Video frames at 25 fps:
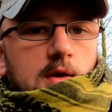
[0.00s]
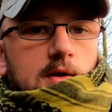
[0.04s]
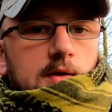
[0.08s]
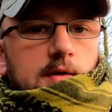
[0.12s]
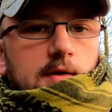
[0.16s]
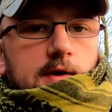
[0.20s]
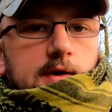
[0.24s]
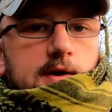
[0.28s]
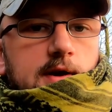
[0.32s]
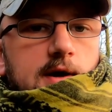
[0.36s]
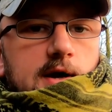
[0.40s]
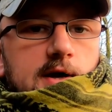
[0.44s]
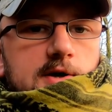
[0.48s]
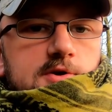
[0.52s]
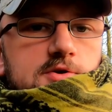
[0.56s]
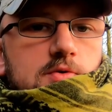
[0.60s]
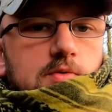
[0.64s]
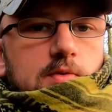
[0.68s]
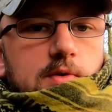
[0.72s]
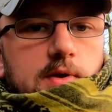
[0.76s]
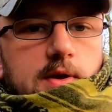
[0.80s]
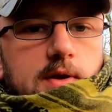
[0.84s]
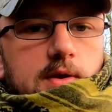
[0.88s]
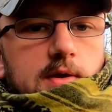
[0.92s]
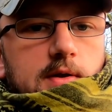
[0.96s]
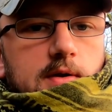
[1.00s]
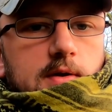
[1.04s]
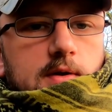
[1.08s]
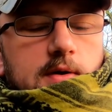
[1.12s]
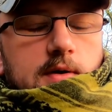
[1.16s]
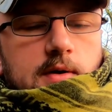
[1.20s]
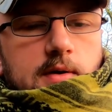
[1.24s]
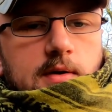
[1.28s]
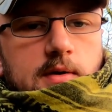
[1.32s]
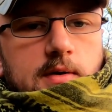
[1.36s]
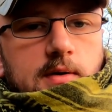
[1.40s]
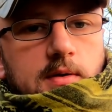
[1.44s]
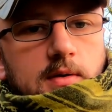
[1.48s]
The castle here
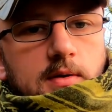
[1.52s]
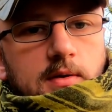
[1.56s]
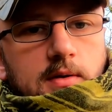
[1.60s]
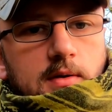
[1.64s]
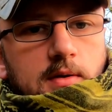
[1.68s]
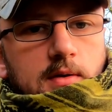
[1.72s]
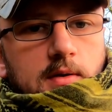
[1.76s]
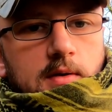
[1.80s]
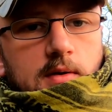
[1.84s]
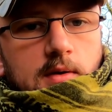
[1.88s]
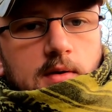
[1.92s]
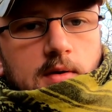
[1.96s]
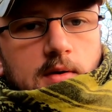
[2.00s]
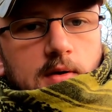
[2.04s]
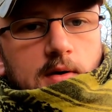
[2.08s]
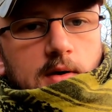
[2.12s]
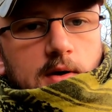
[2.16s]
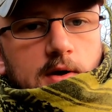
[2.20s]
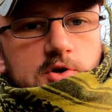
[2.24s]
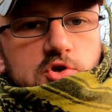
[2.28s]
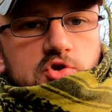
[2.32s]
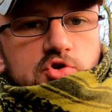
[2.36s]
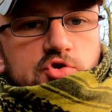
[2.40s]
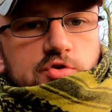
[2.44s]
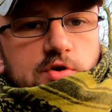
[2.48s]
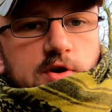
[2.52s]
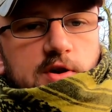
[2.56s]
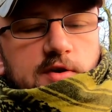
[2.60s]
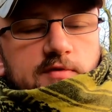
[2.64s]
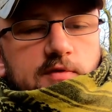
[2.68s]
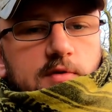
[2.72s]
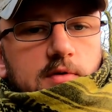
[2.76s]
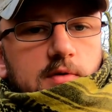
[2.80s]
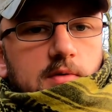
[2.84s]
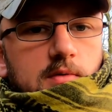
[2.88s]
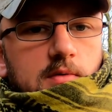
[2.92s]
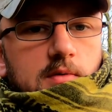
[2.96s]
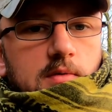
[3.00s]
at
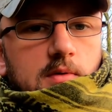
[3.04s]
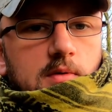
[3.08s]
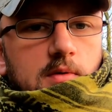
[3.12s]
Strathaven